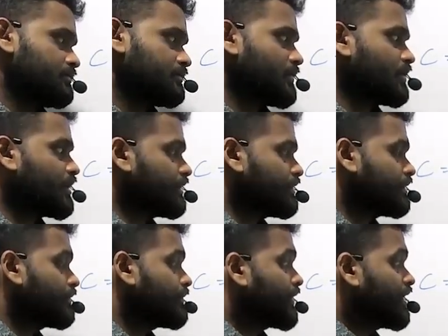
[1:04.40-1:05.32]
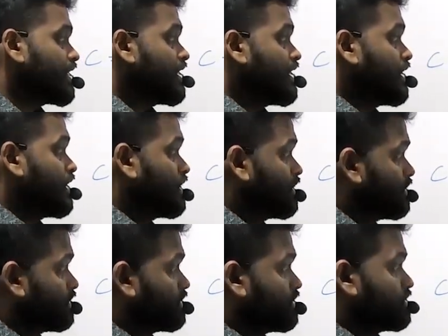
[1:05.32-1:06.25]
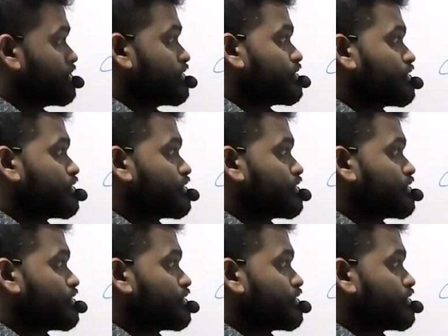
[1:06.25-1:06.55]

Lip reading: right? So